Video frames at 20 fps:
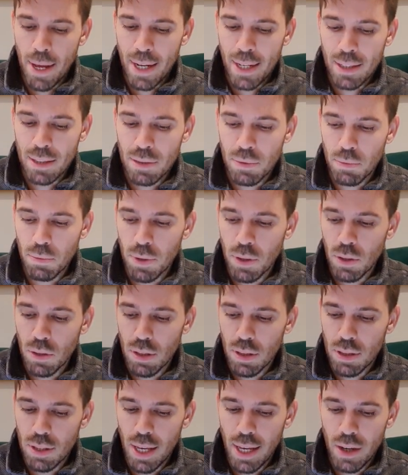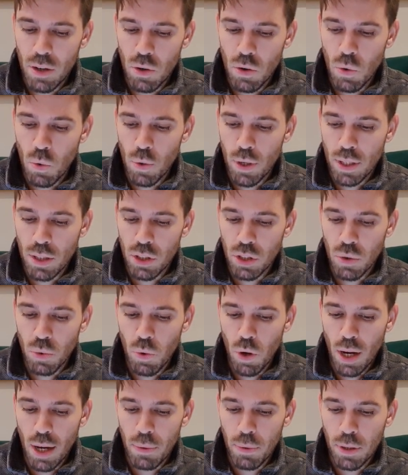and we've got the Tailwind
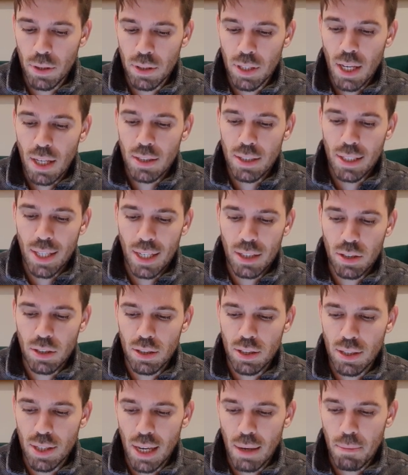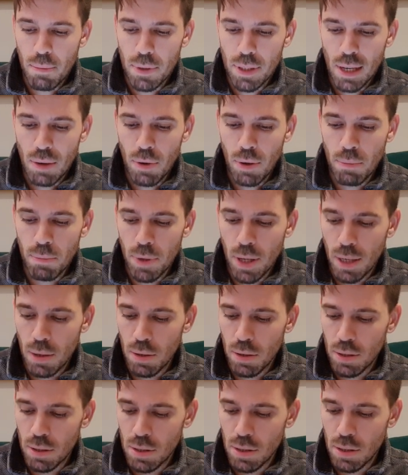UI ones. See, that's just the same as that one, but,
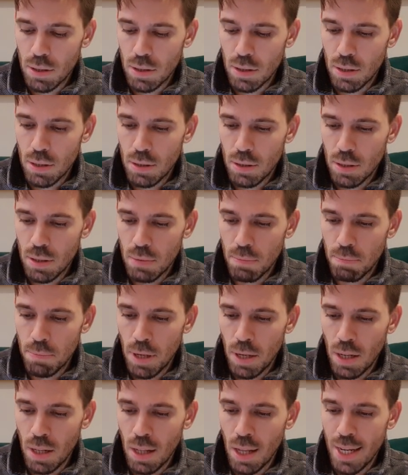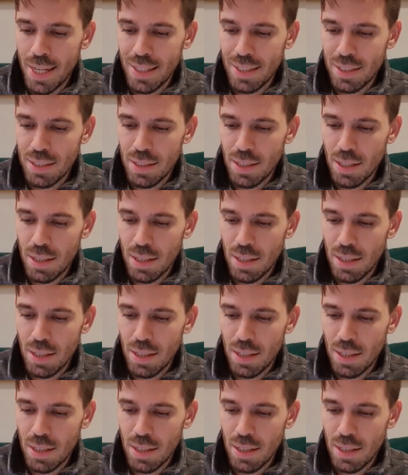but light, is